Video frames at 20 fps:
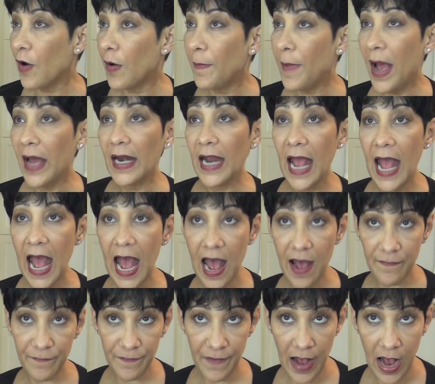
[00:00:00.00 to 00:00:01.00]
For about
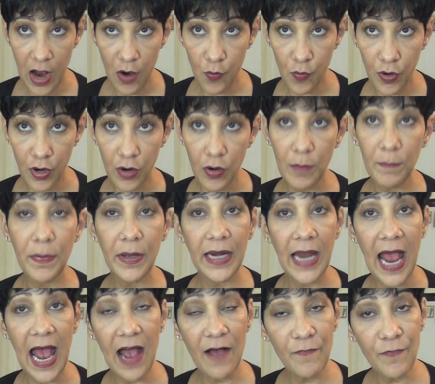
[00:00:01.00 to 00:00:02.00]
1/2 hour,
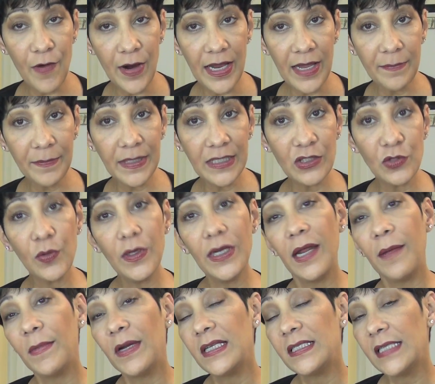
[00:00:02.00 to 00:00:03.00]
but halfway in
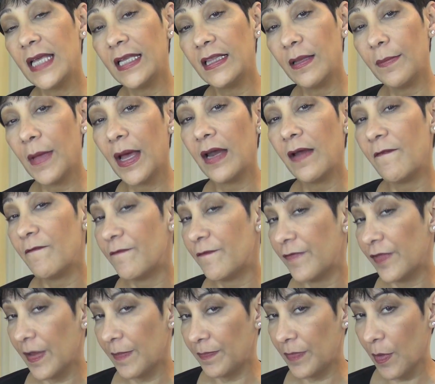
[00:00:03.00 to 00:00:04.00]
between, I'm gonna take them out and
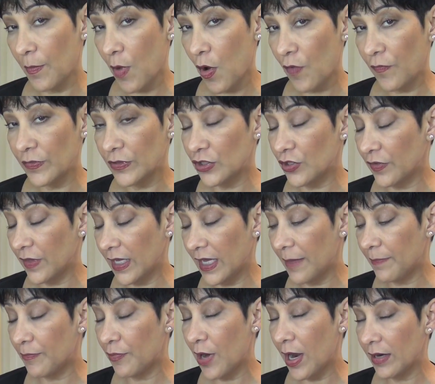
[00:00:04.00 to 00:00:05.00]
flip them over so they
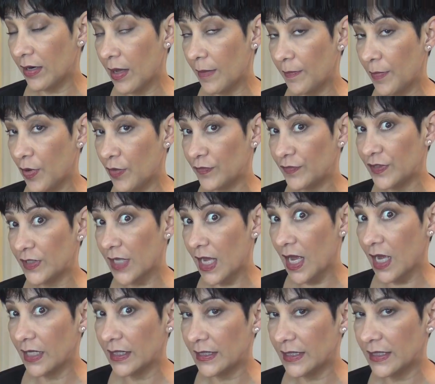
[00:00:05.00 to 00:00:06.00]
get brown on both
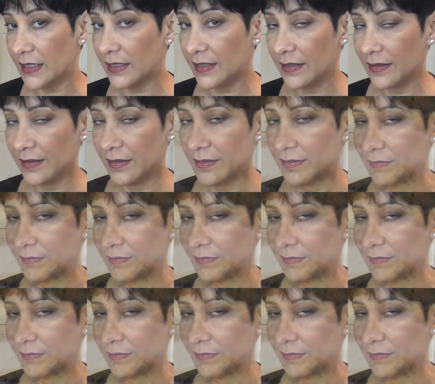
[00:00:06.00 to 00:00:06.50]
sides.